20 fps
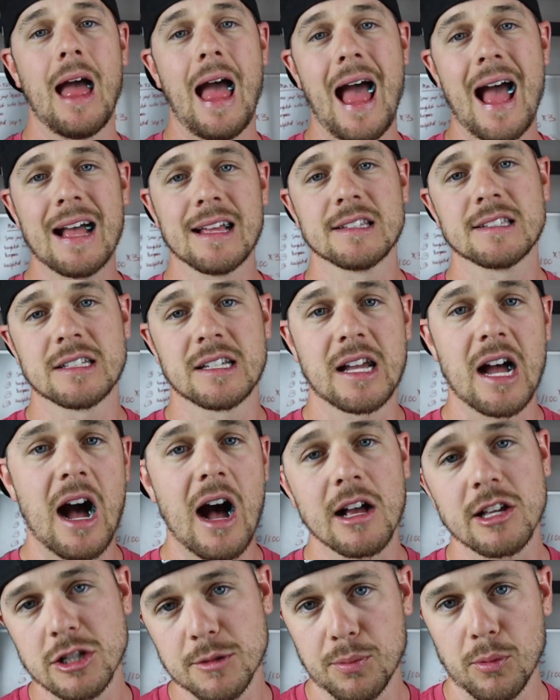as
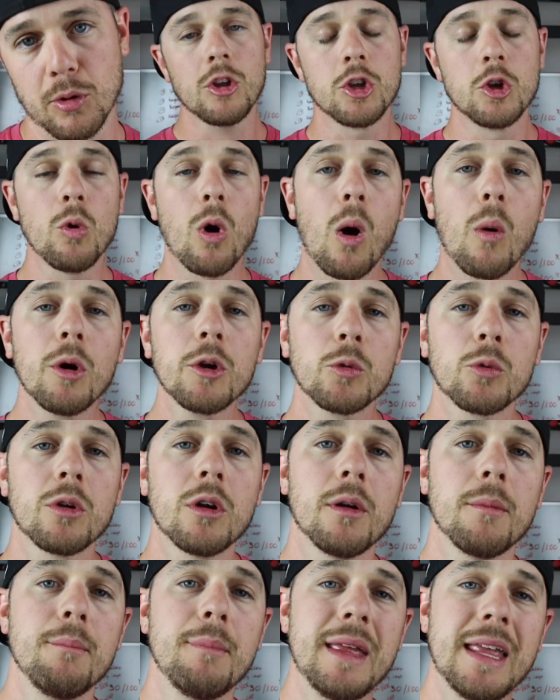gospel. You always
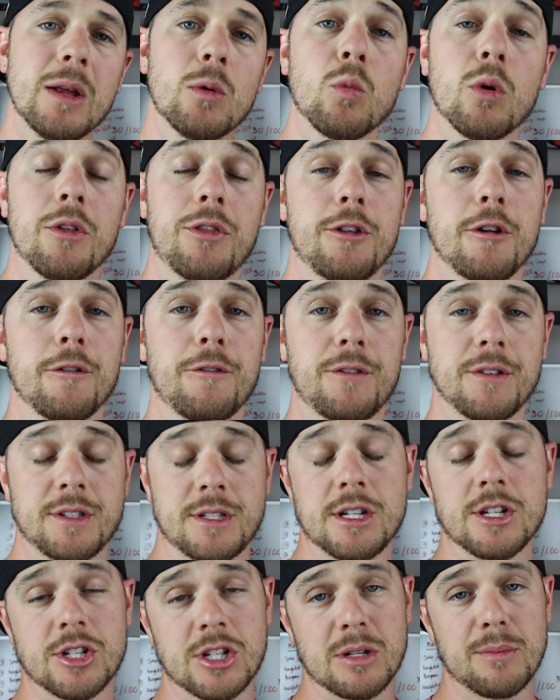want to meet with your
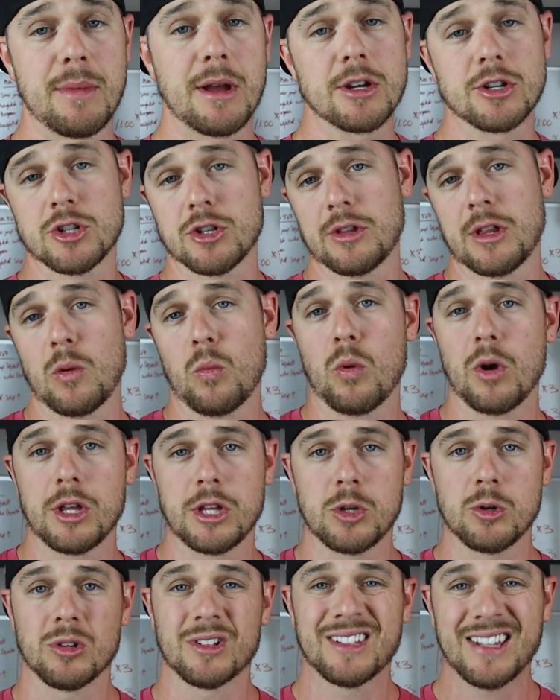physician, make sure that
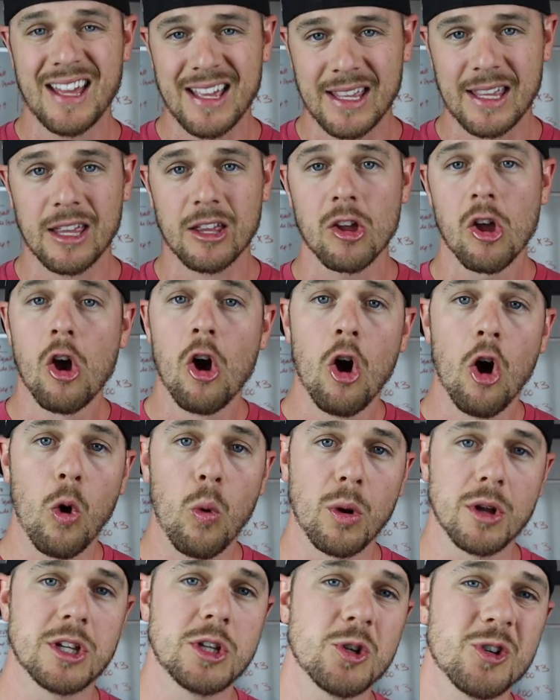what you're taking
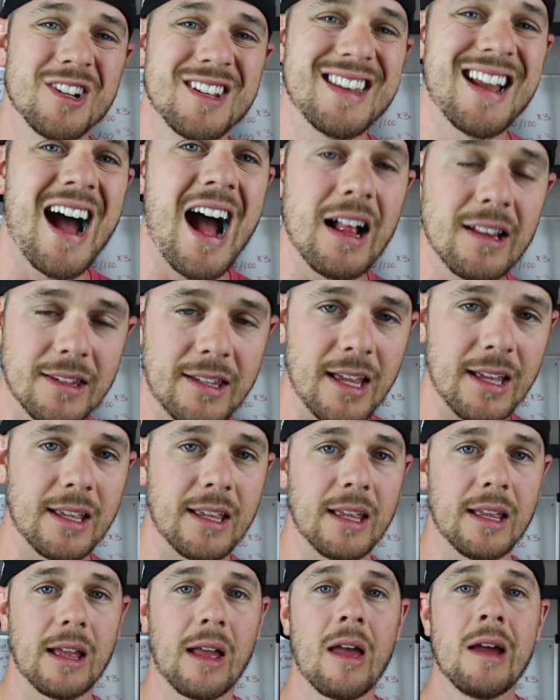or what you're not
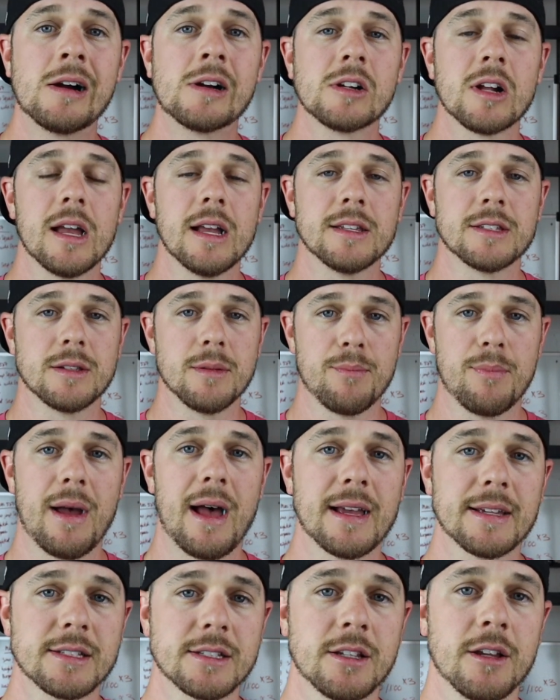taking is the
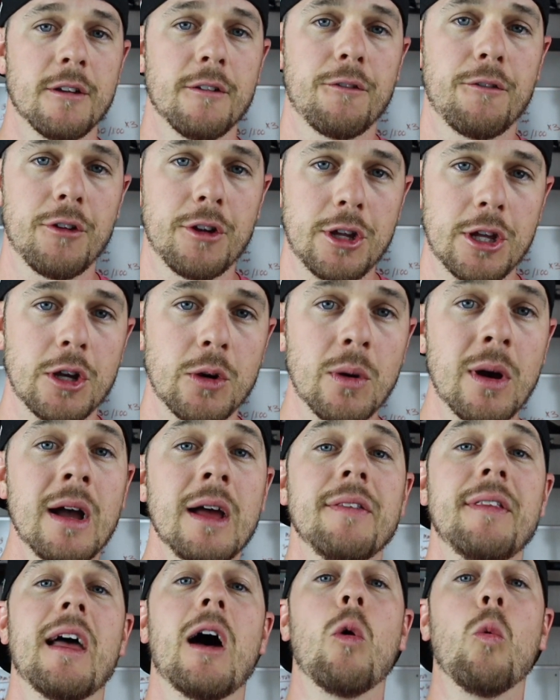best for you.
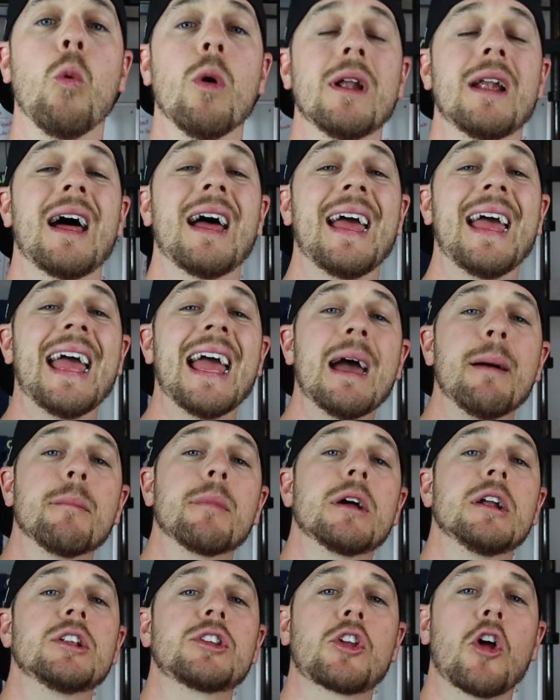Now, what I
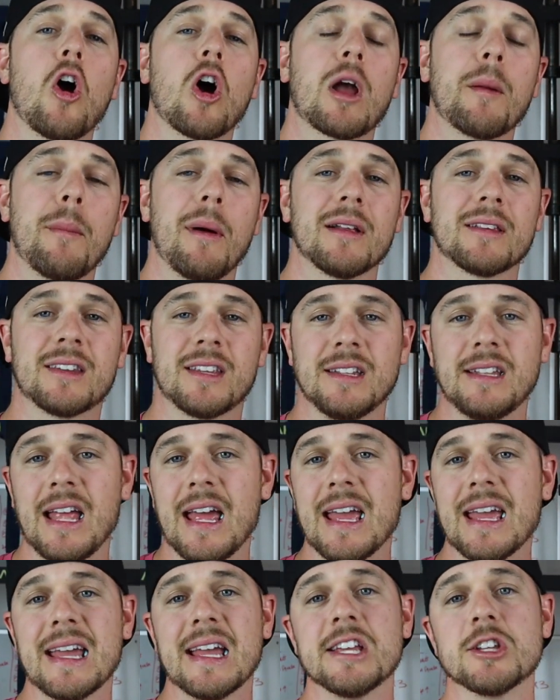am going to talk about
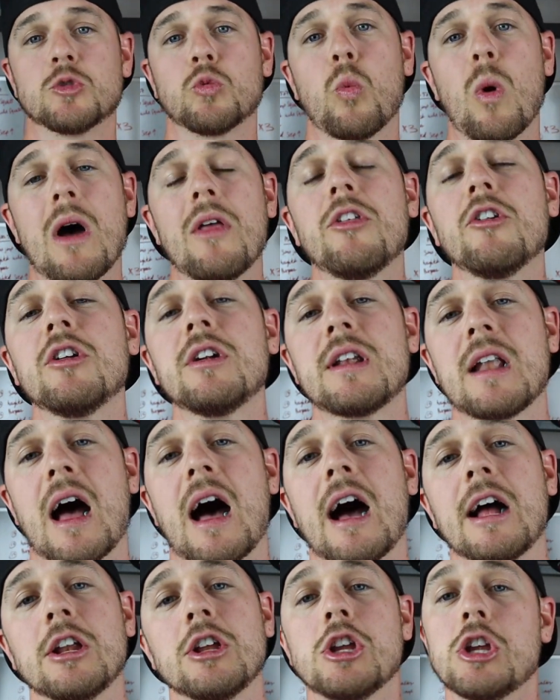today is whether or
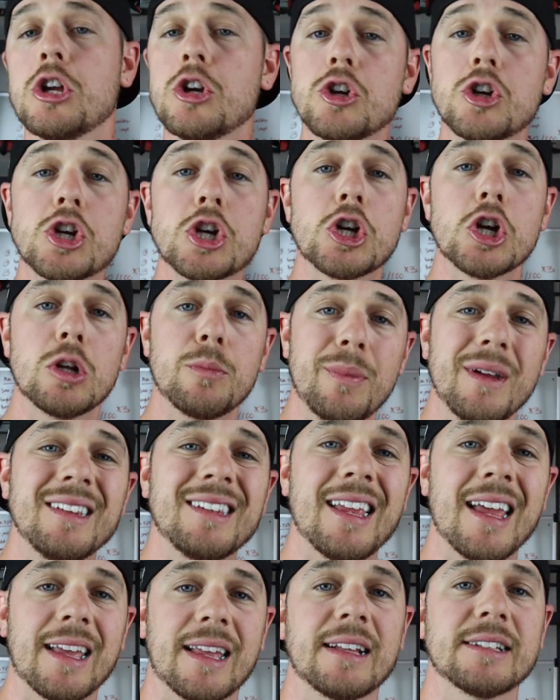not you should be
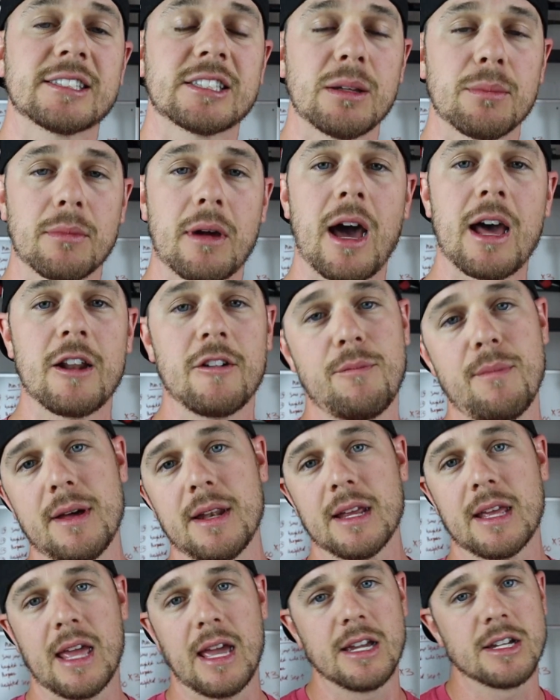taking some kind of
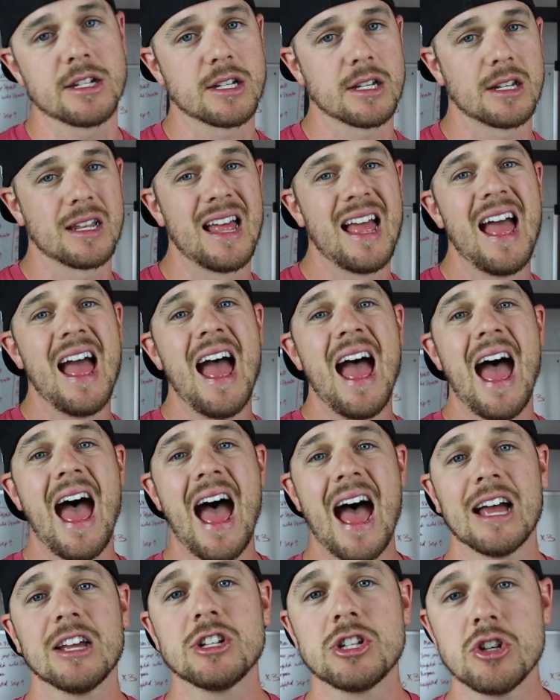medication
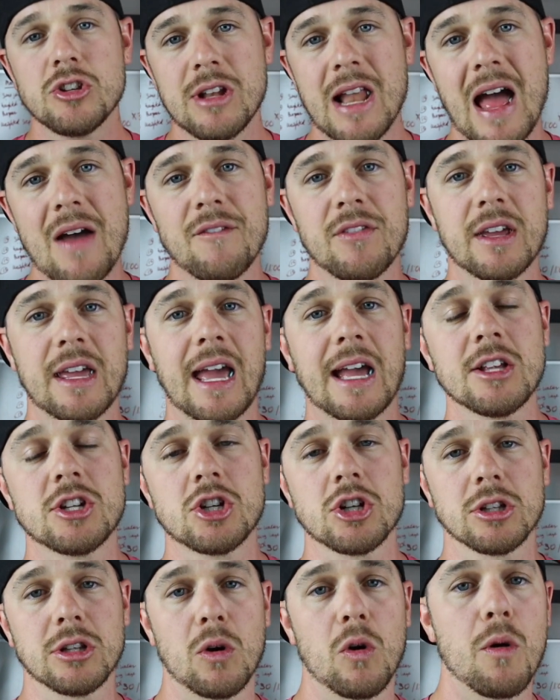as you
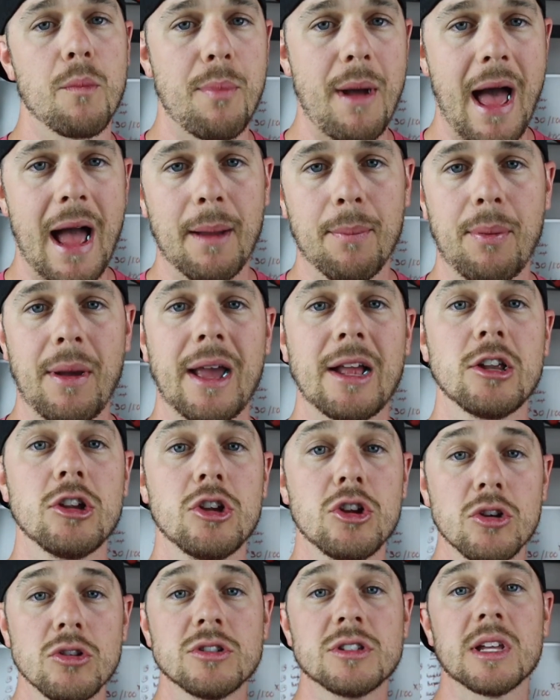navigate your lower back
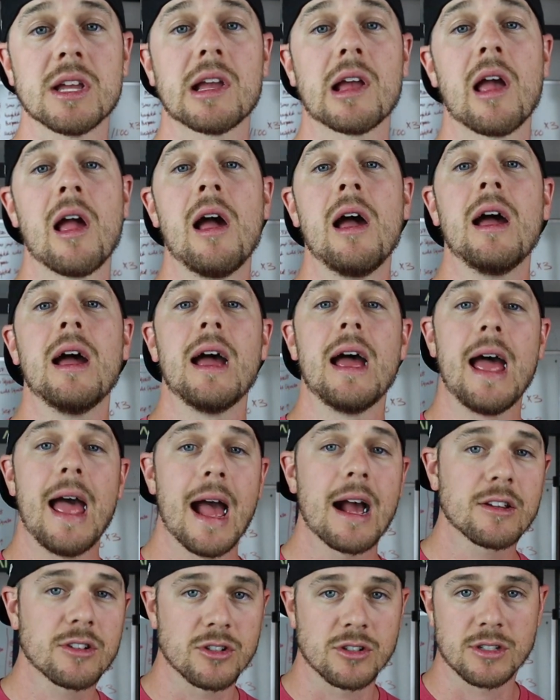pain using
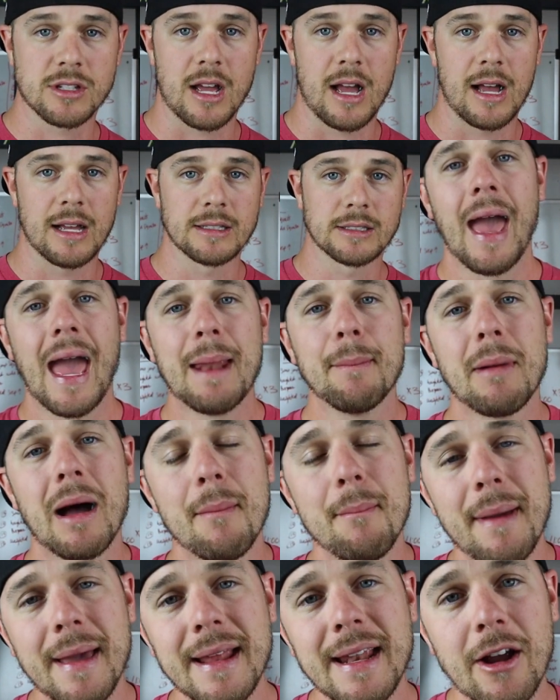exercise. And
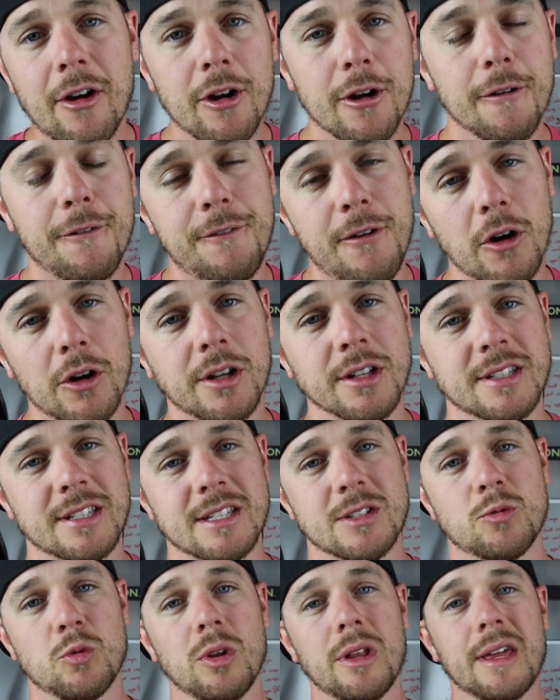my main area of focus
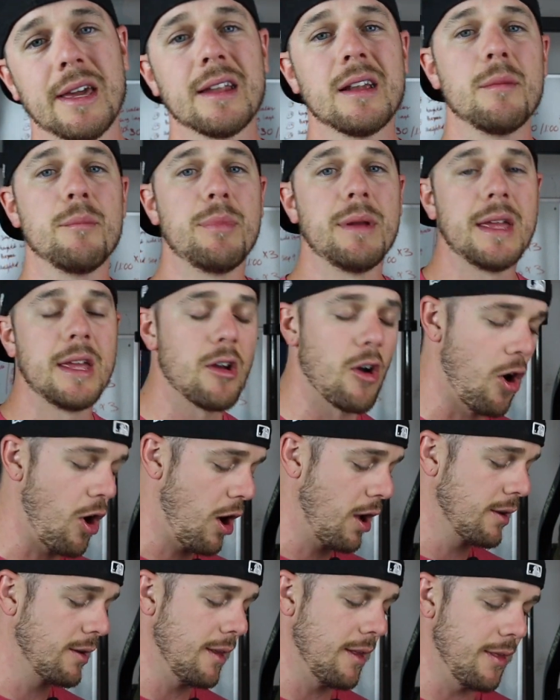is really going to be
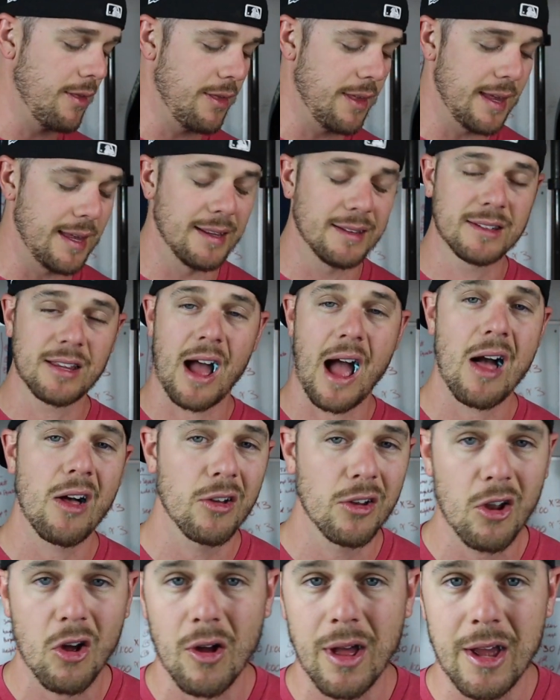on the
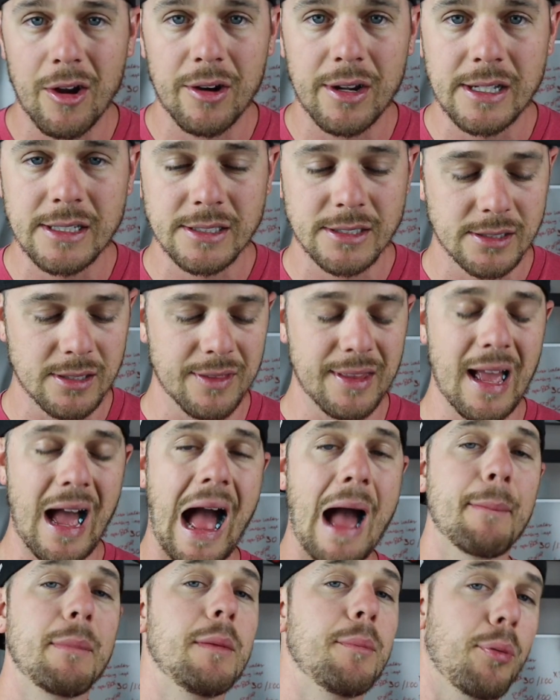Tylenol areas, the
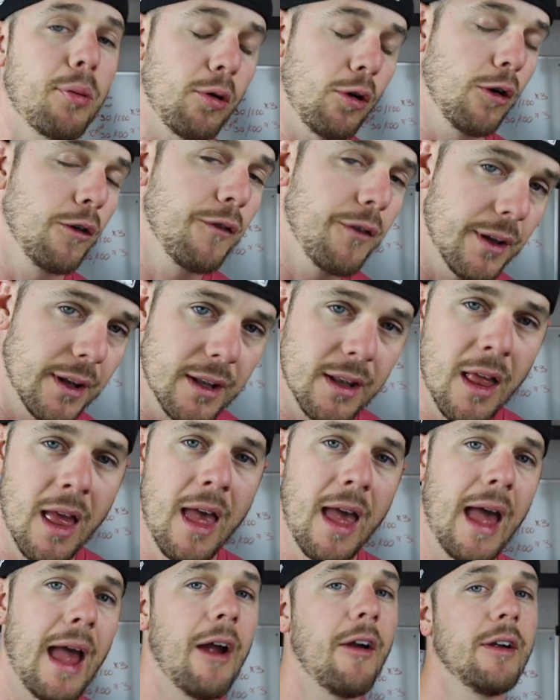ibuprofen
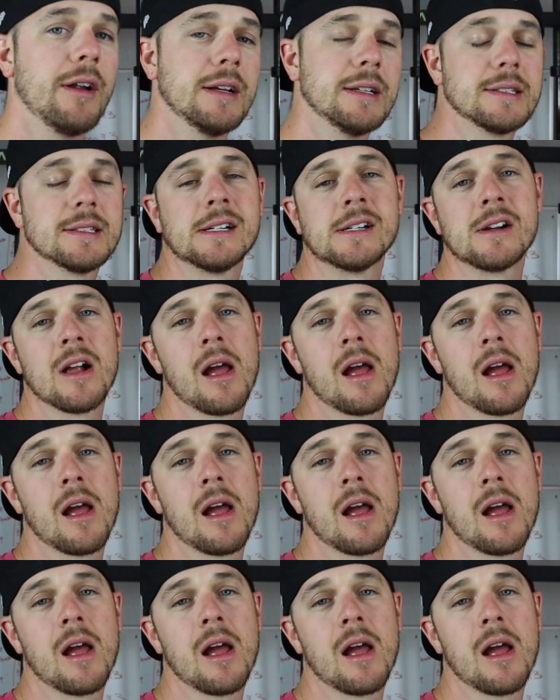areas,